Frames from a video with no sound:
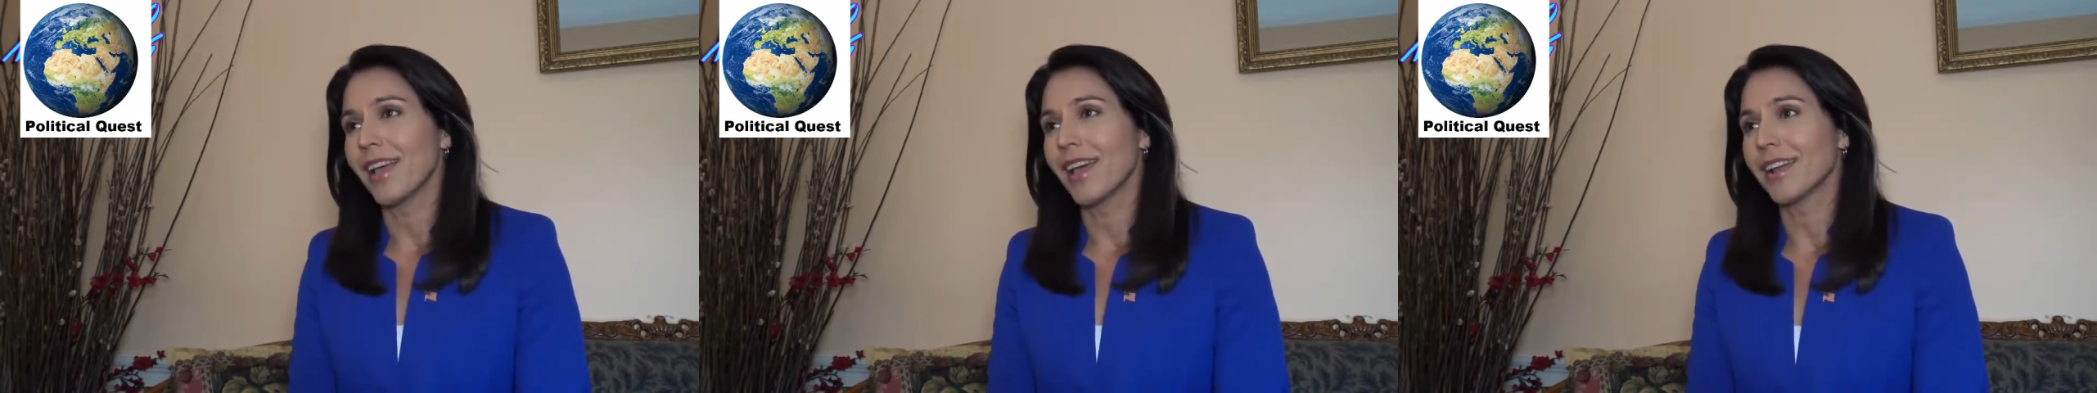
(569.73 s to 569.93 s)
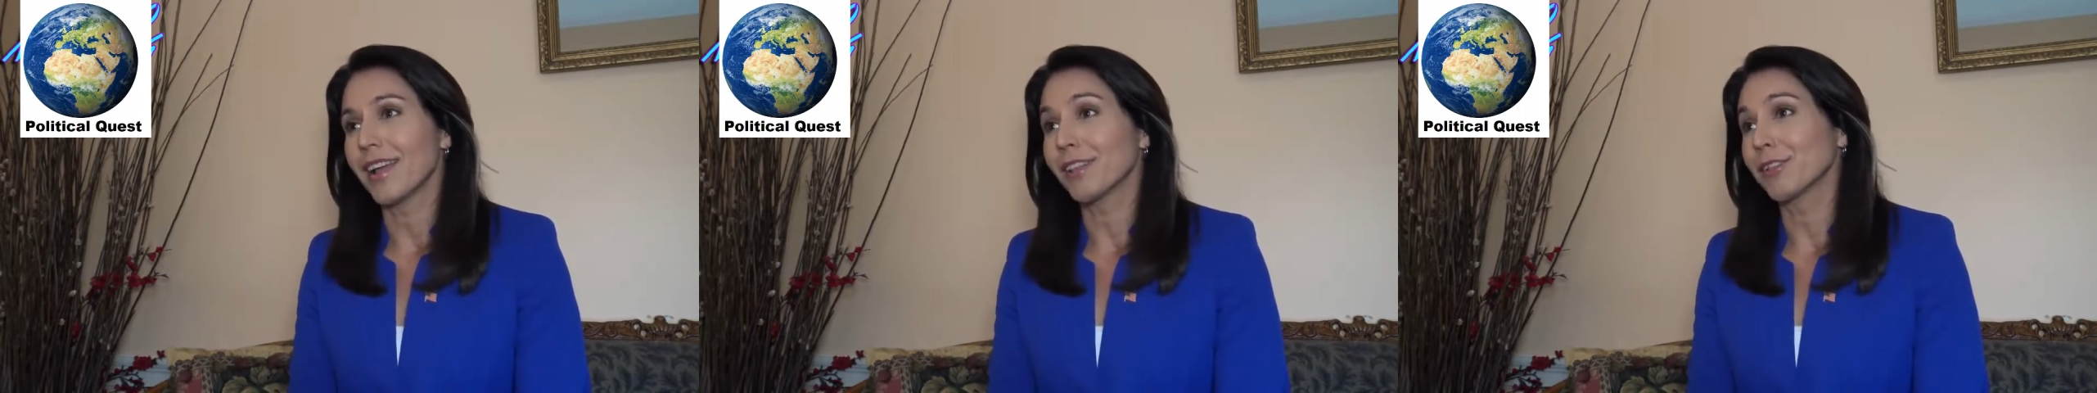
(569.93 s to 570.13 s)

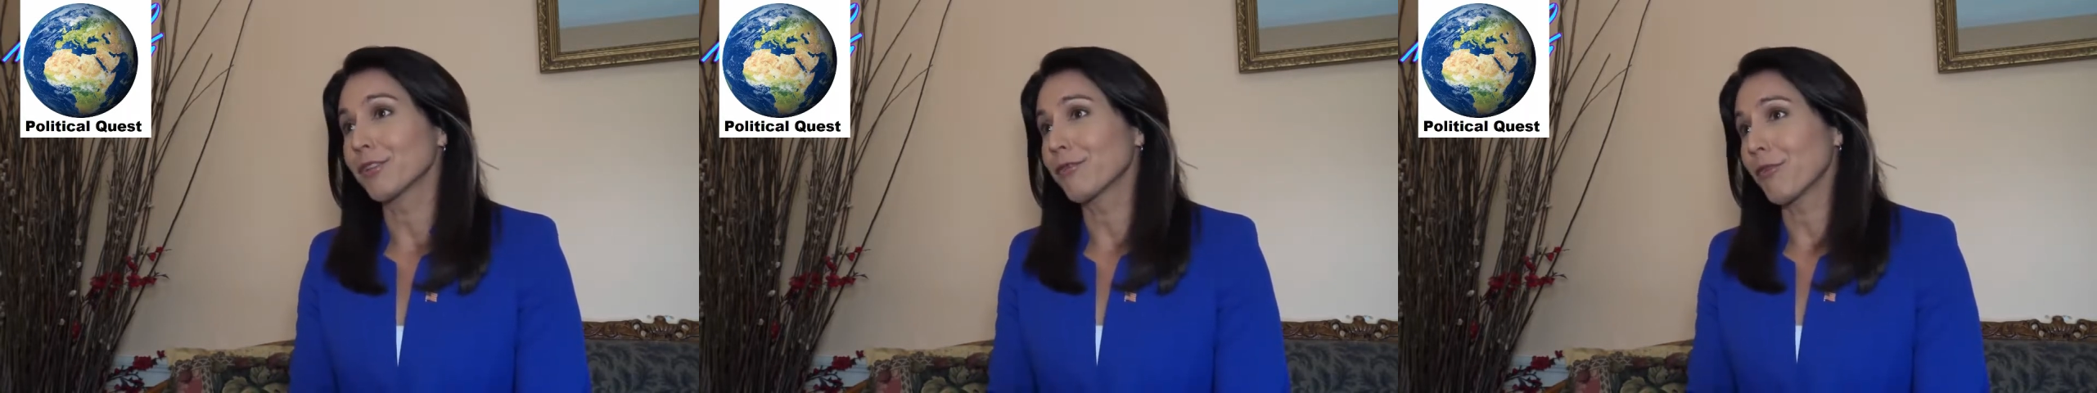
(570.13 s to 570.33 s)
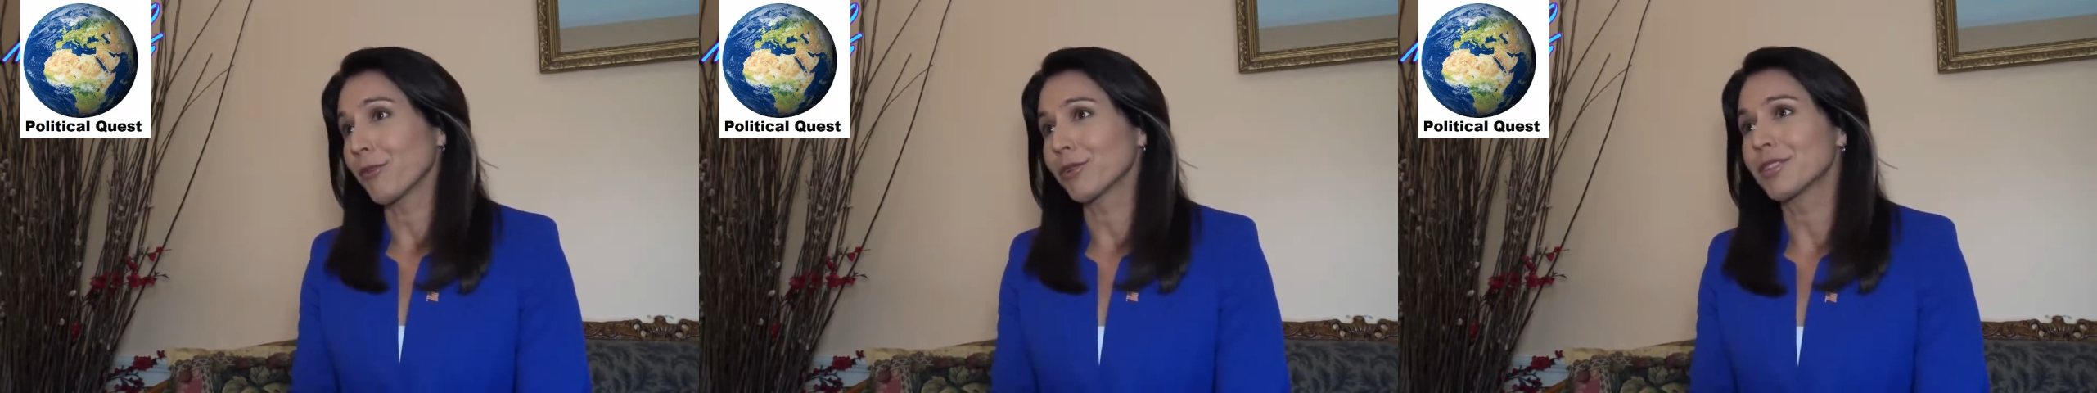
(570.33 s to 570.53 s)
I
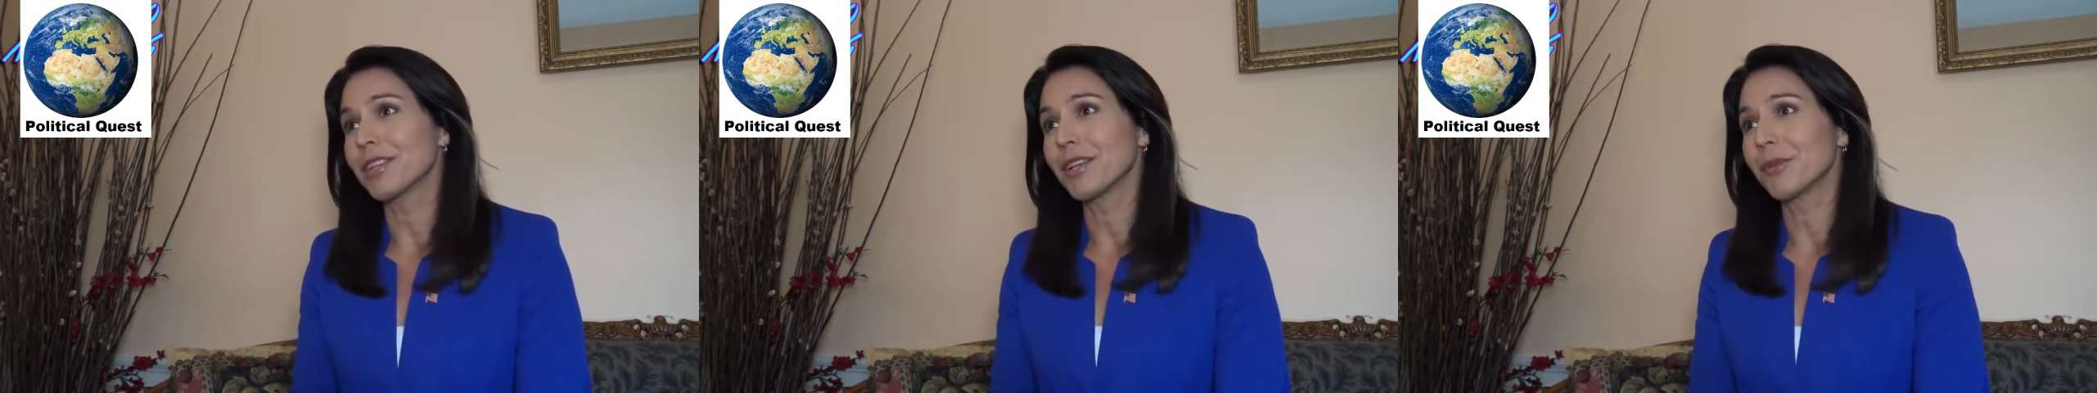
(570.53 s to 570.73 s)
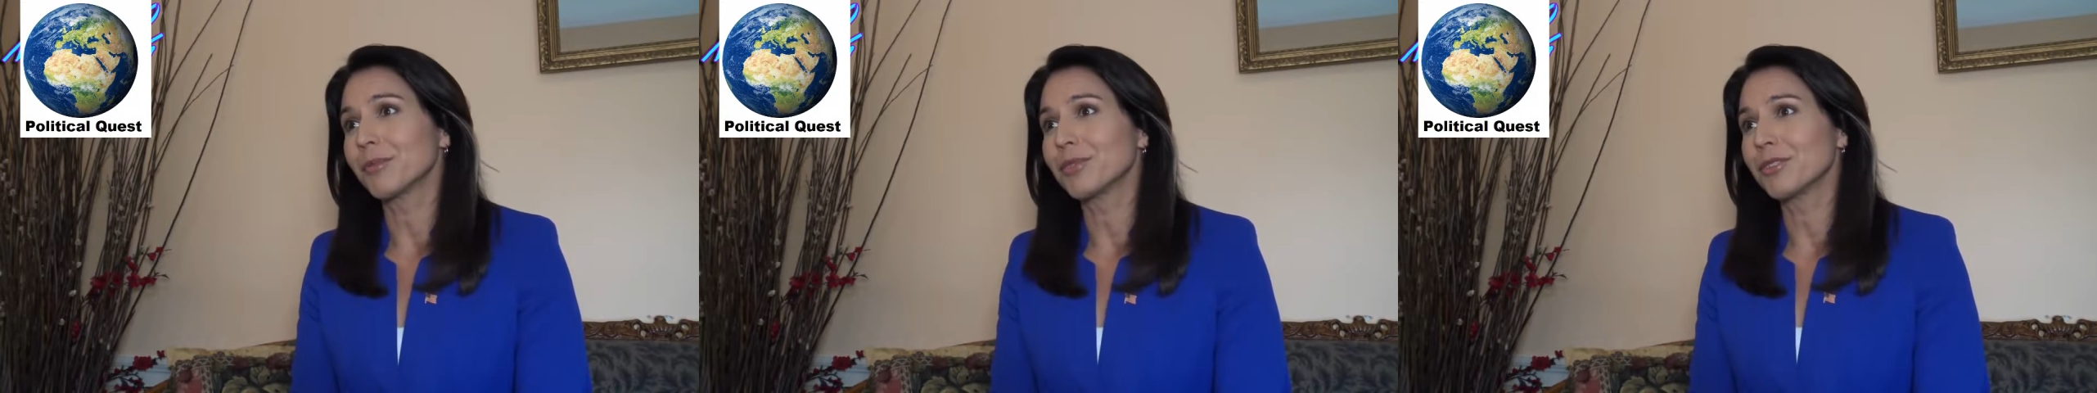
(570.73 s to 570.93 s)
look forward
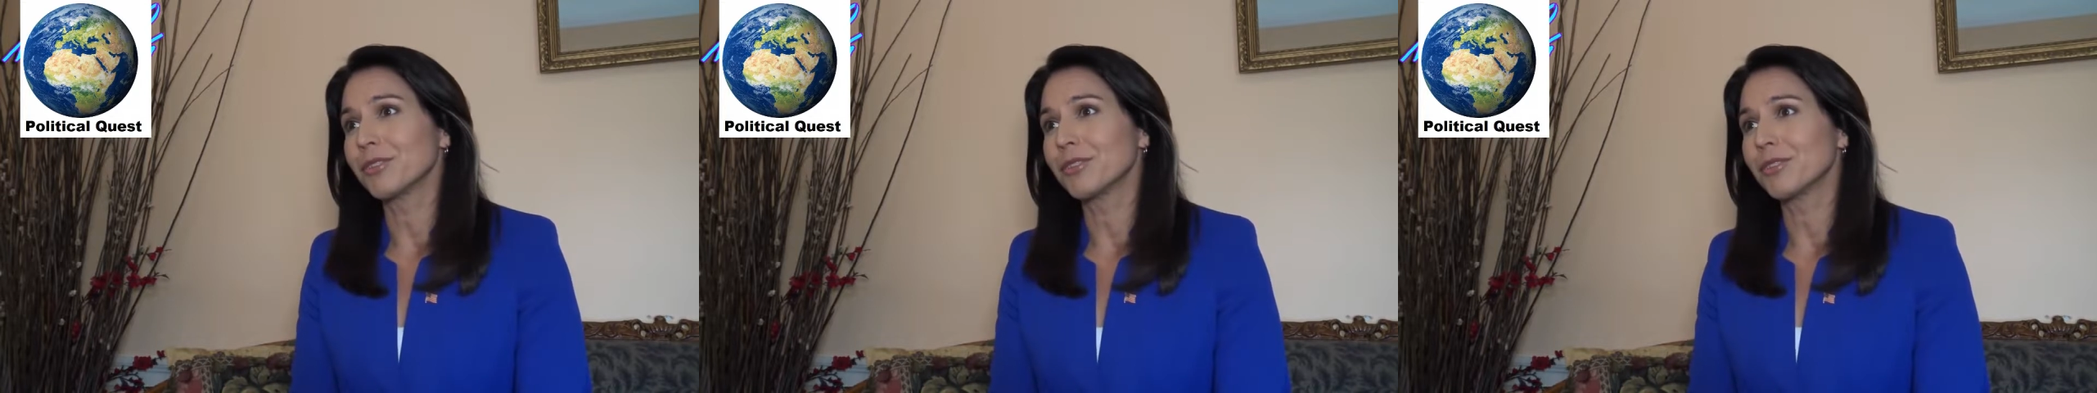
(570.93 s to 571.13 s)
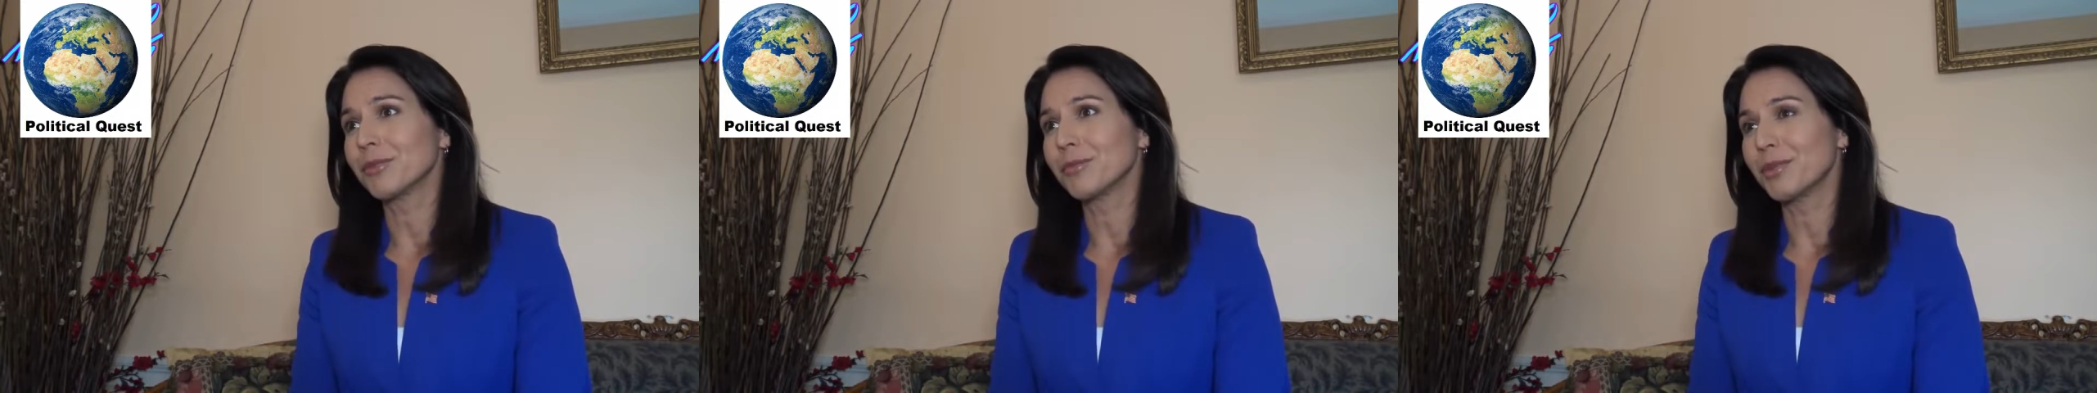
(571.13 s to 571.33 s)
to him
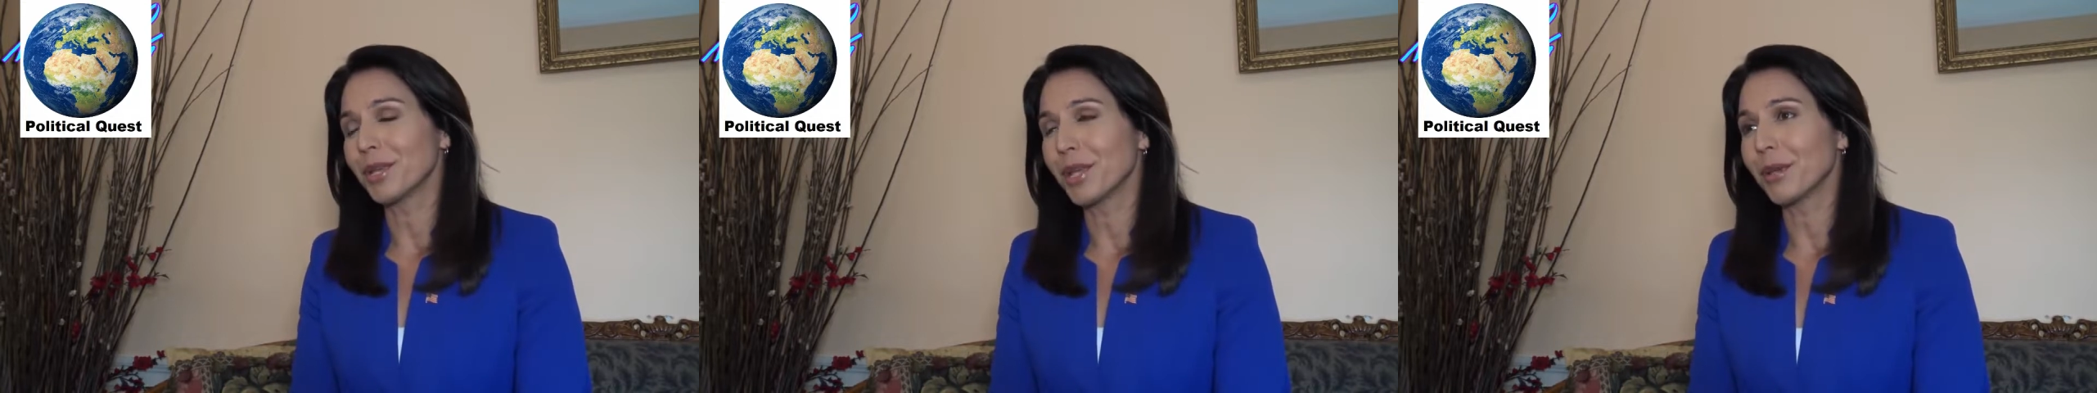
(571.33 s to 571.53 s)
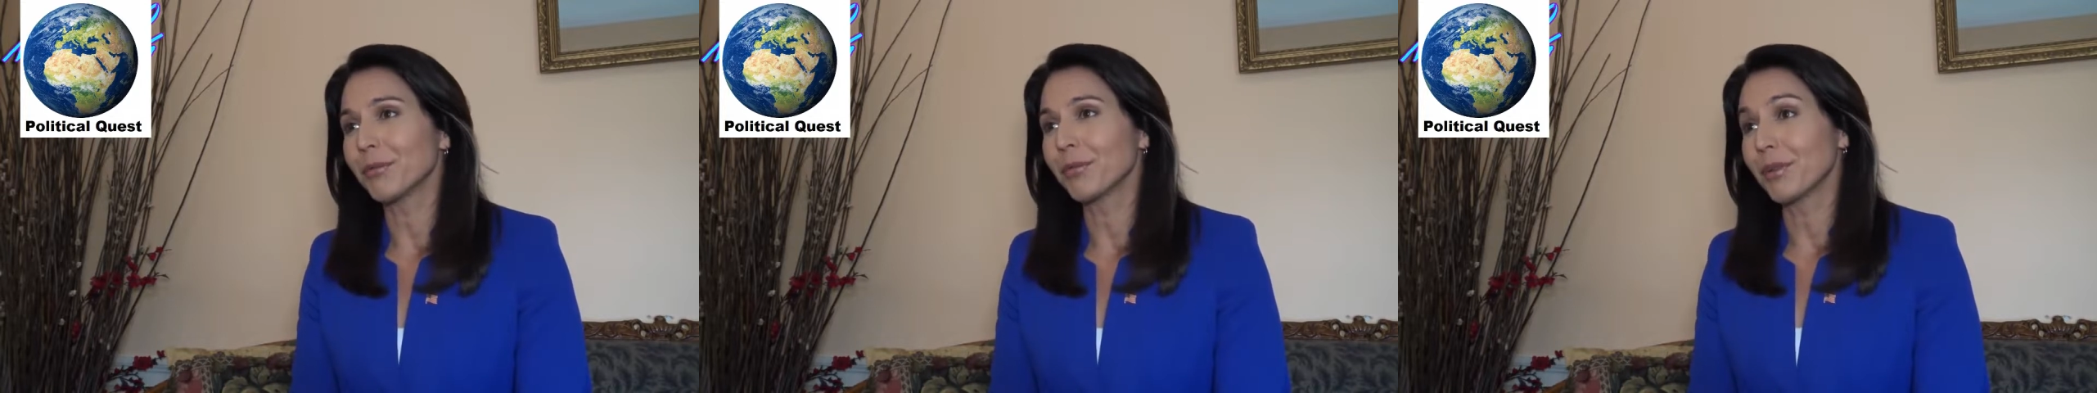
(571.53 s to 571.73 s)
to
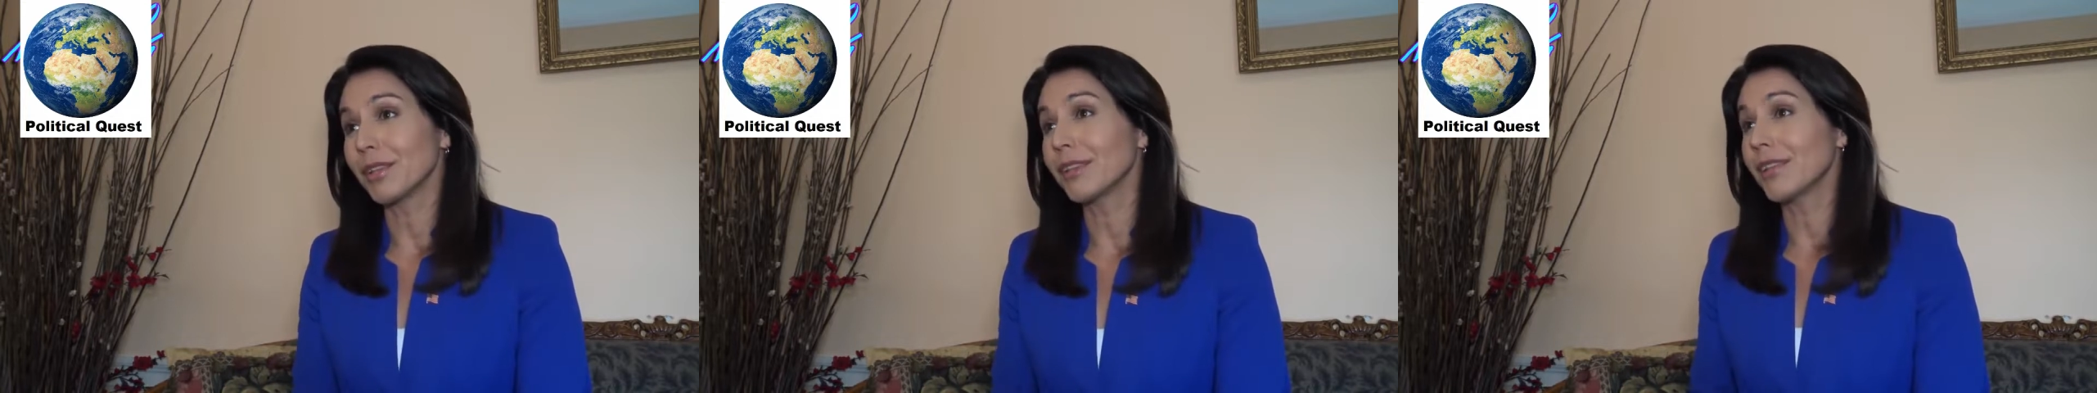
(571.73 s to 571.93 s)
being able,